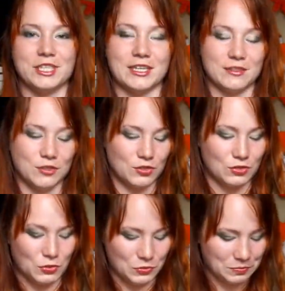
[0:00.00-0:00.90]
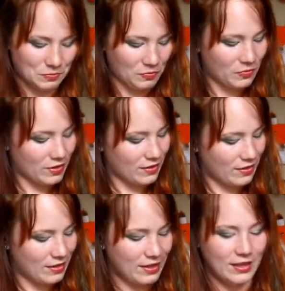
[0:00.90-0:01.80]
change. So
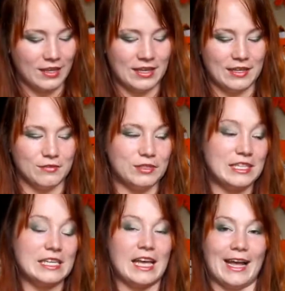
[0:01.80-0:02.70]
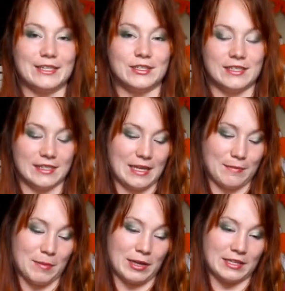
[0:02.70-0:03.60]
really, I just need to
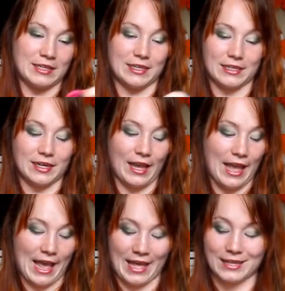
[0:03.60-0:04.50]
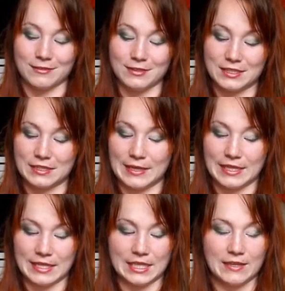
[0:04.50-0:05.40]
get my butt in gear and
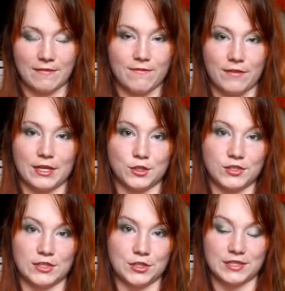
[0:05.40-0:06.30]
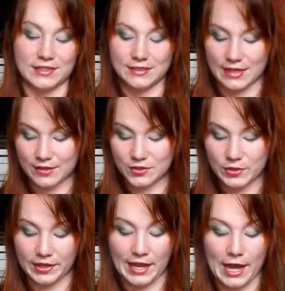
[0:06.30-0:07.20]
finish stitching this together
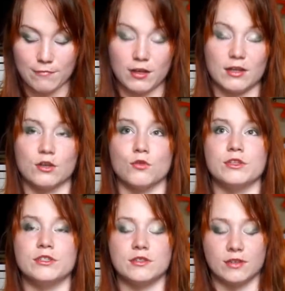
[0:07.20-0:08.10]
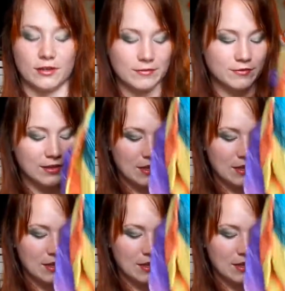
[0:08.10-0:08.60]
so I can have a gorgeous scarf,